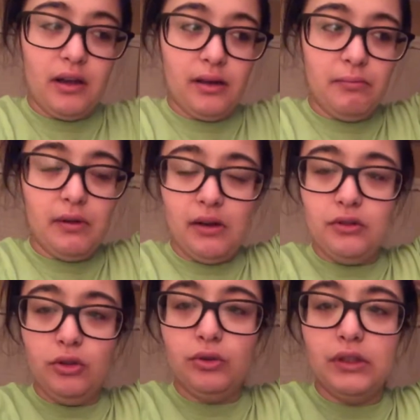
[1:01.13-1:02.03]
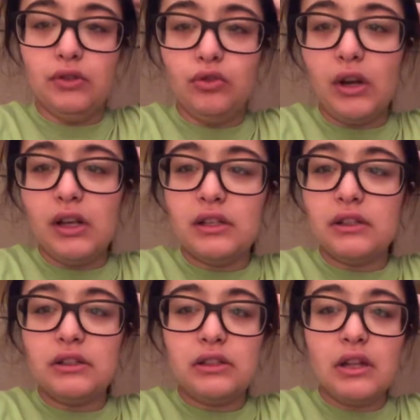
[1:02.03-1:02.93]
am about to get
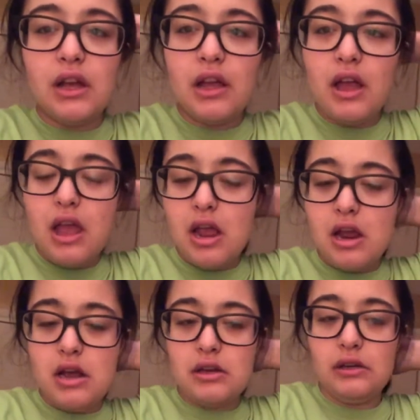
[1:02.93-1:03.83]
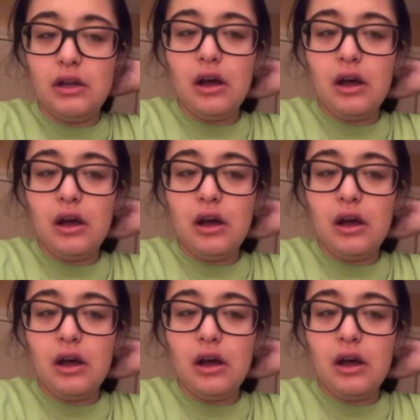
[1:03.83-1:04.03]
dressed, and